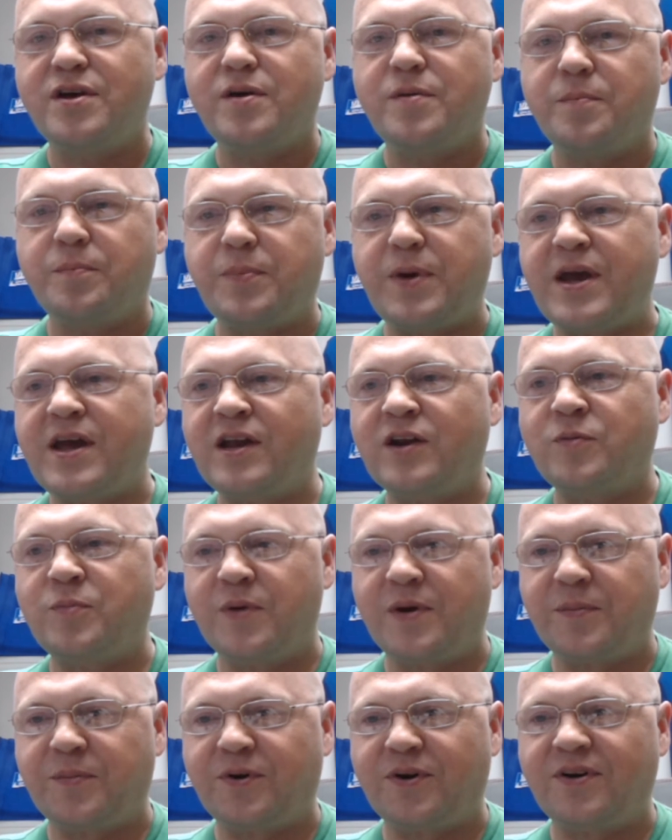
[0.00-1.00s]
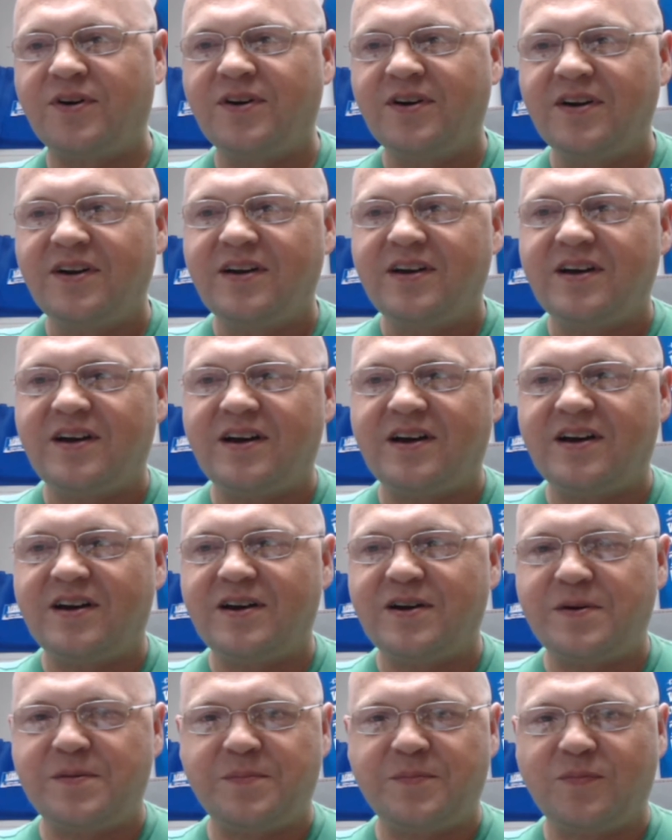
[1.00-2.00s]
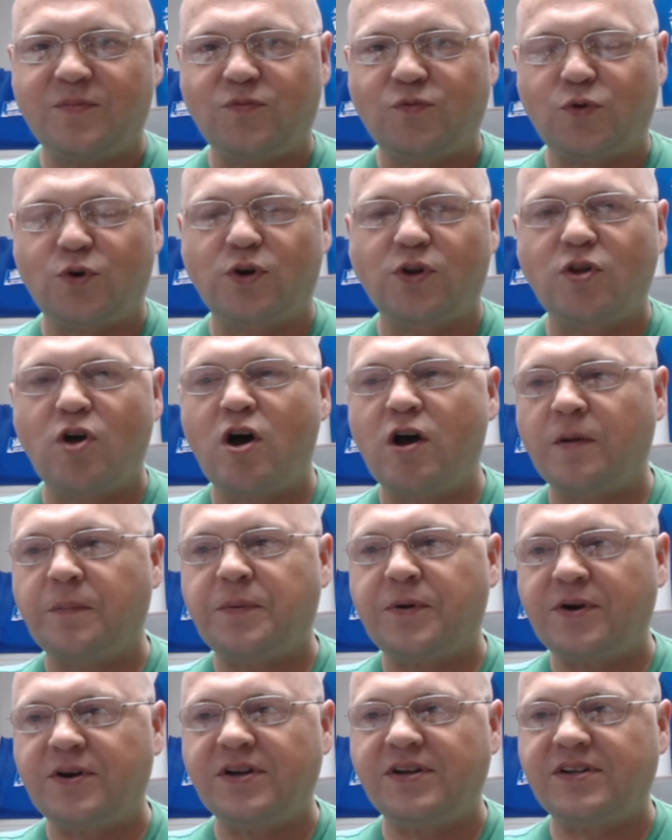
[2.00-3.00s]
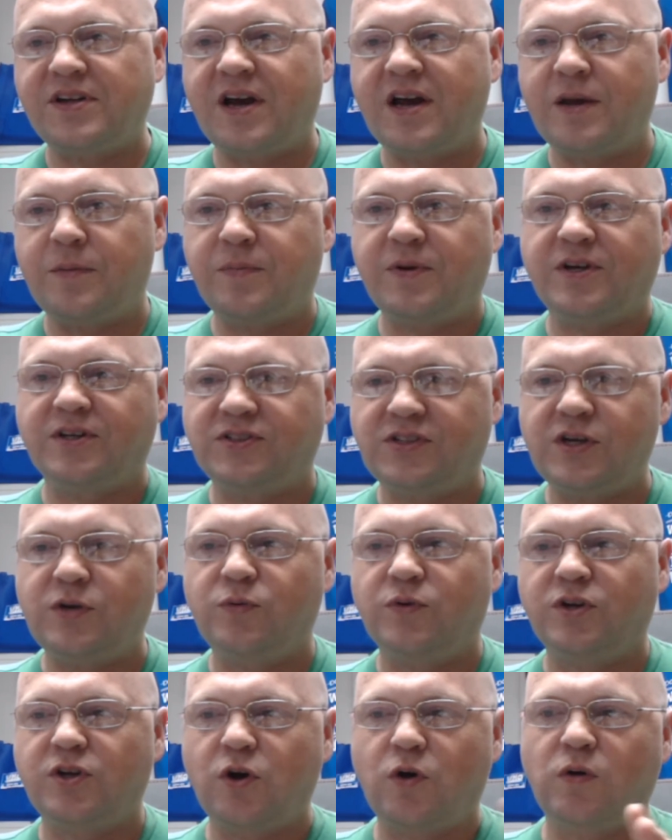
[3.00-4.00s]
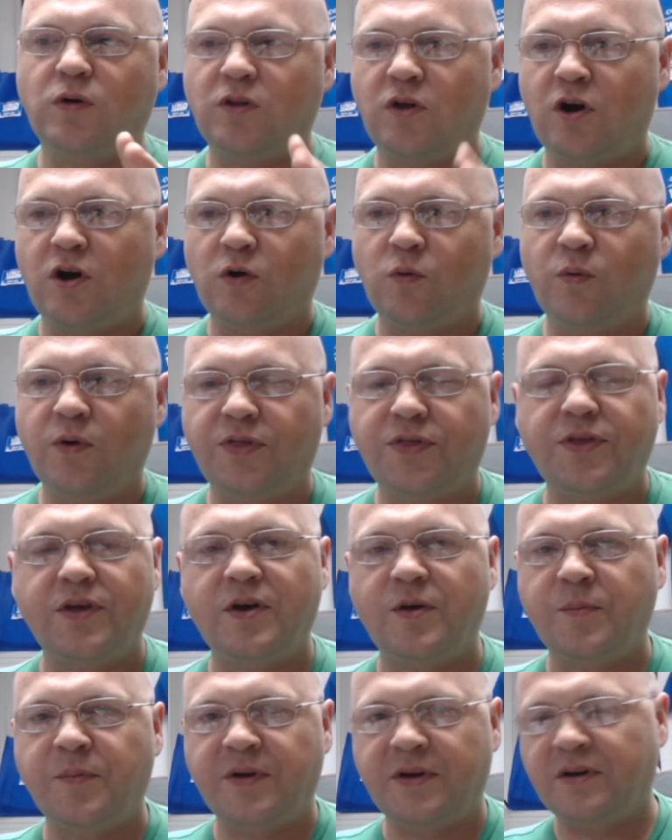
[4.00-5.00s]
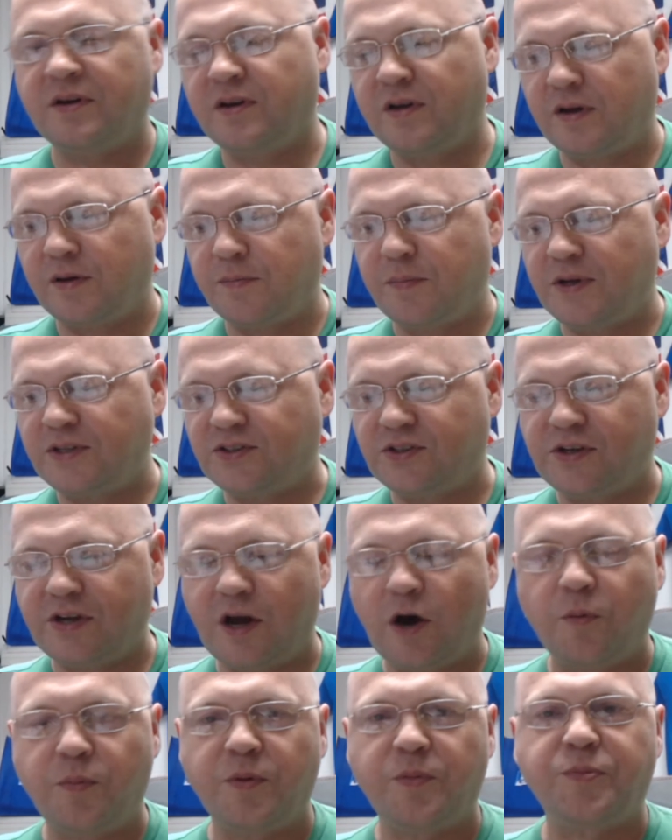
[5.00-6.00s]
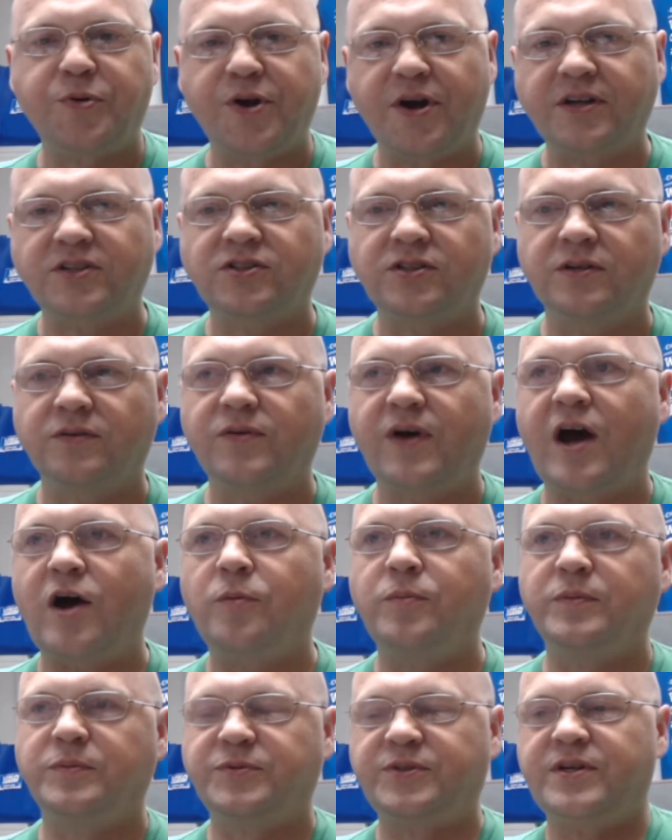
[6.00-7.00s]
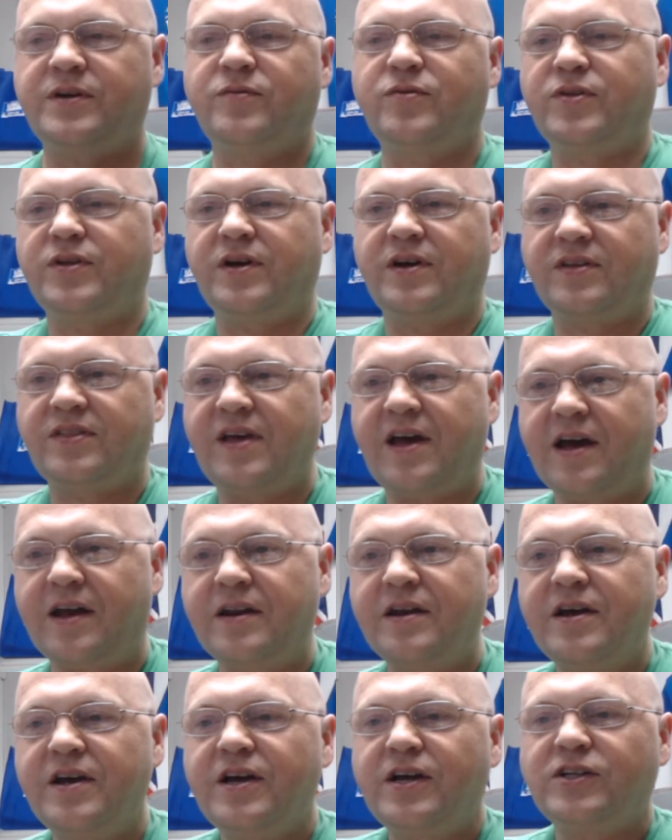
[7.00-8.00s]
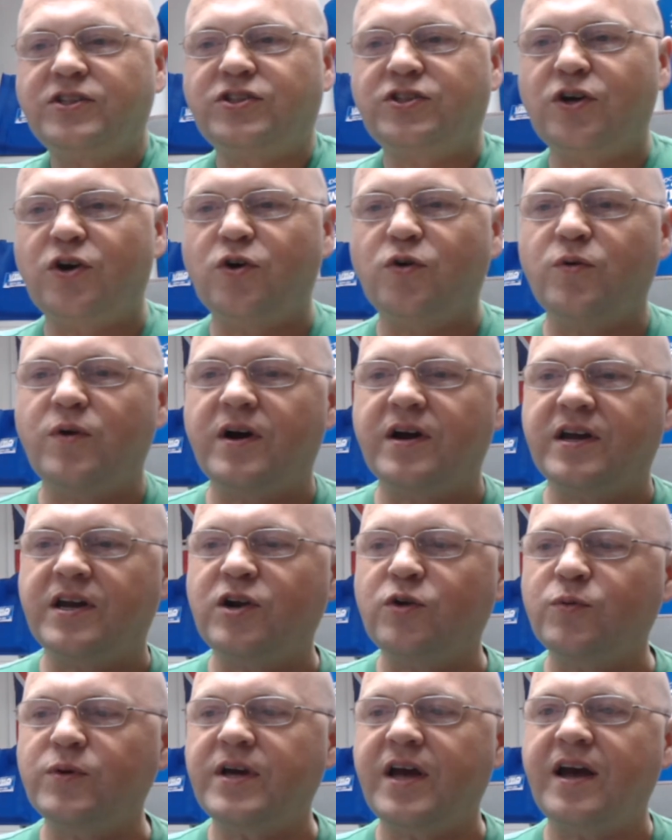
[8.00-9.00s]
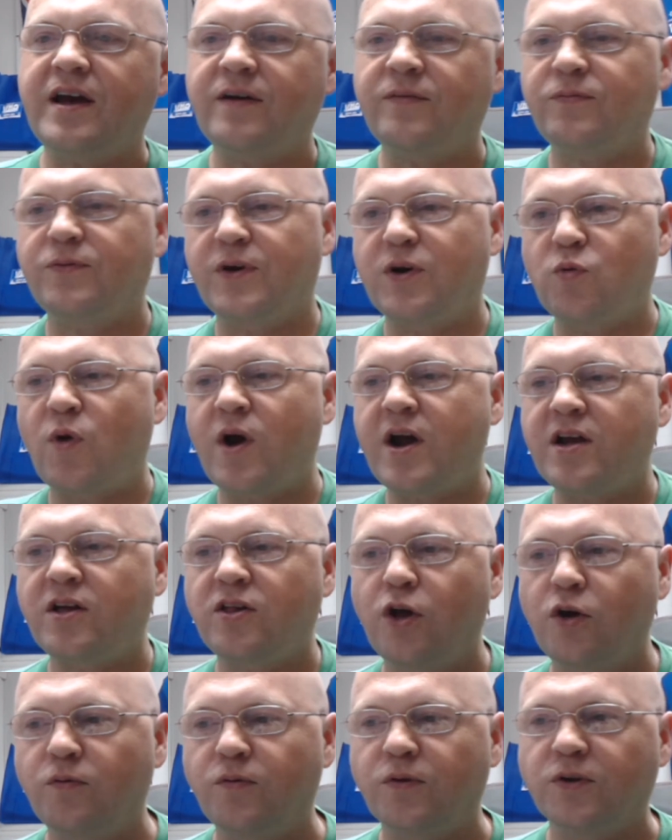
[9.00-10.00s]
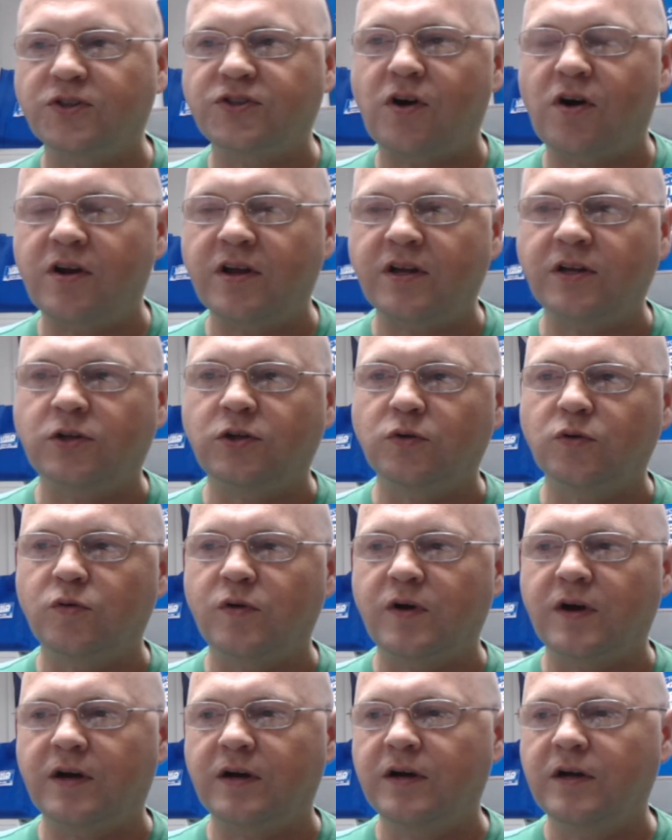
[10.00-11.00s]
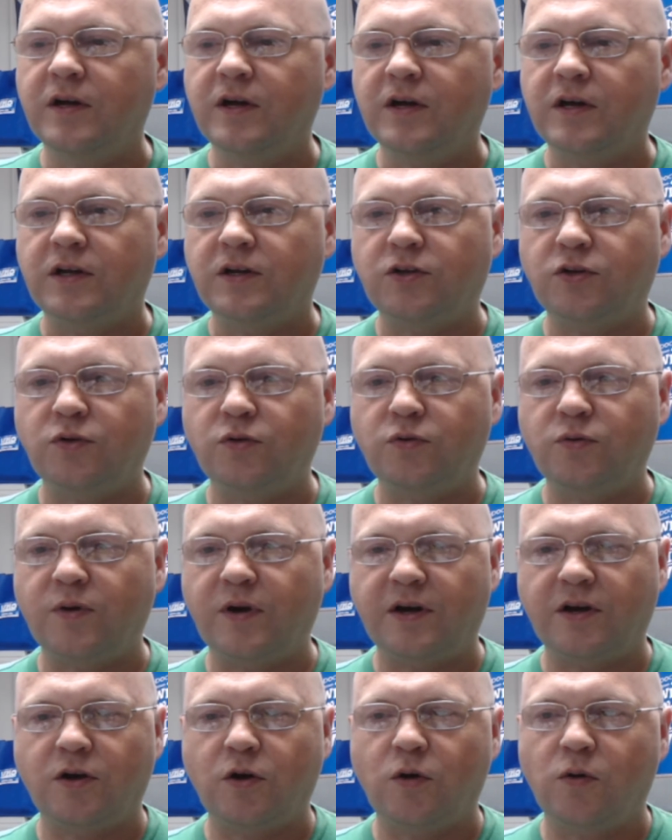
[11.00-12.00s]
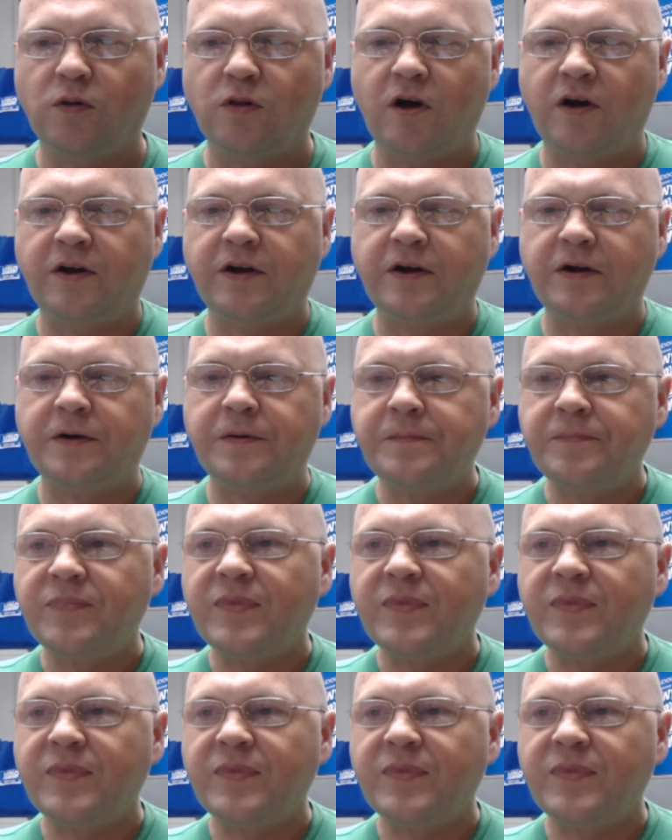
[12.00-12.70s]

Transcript: band member for a long period of time, because he would go along with them and basically help in production of albums and everything like that. So here we have White Clover starting to go along here.